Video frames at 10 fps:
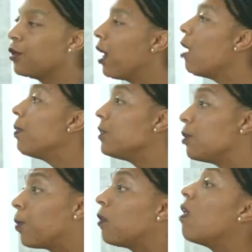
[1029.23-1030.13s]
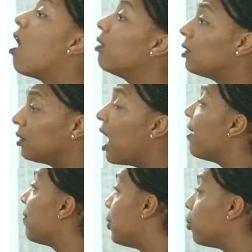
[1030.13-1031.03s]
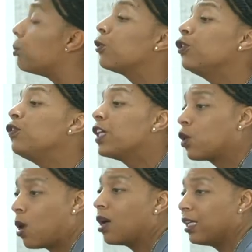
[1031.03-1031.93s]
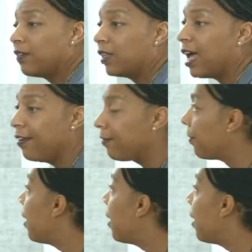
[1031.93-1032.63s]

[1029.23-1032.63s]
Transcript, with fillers: You're helping to prolong their life and to improve their quality of life.